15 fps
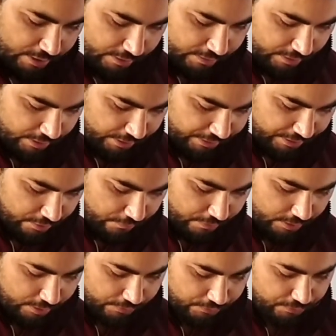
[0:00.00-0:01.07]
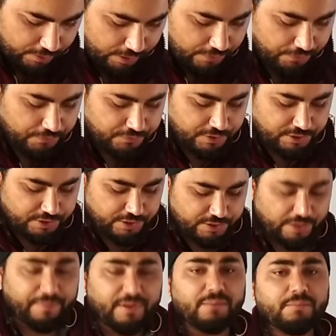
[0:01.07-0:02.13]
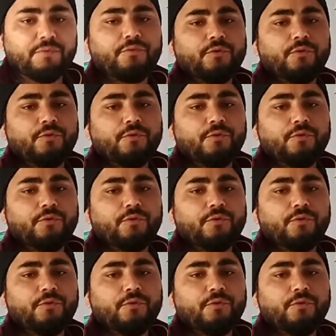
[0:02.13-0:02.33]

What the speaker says: in the interior of the earth structure, chapter number